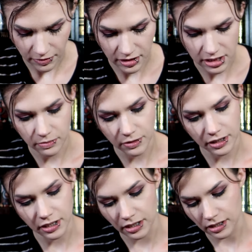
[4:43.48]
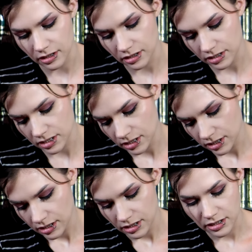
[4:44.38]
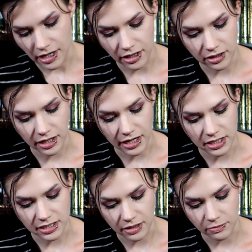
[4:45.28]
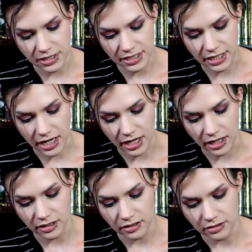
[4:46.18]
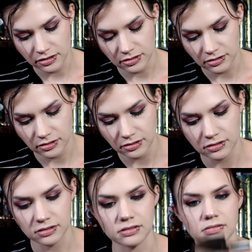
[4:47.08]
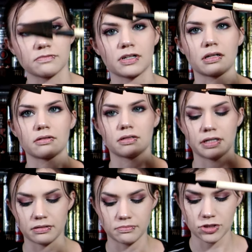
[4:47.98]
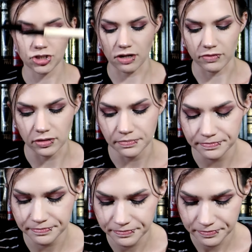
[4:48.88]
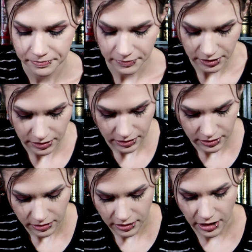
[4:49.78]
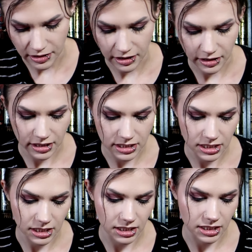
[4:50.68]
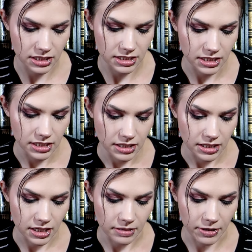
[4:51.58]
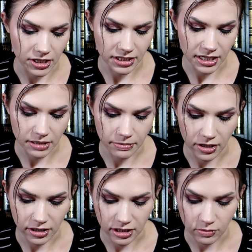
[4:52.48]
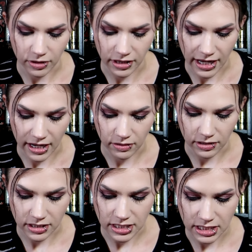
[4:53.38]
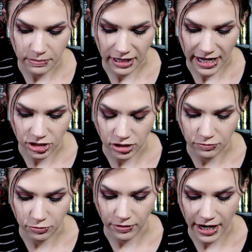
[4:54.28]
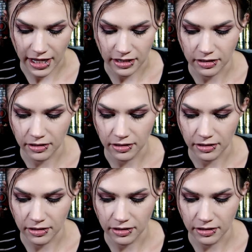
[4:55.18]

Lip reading: This one is Day or Night, Dead Was Dead. We've got a little like shovel. And then this is A Party in a Party Without a Splash of Red.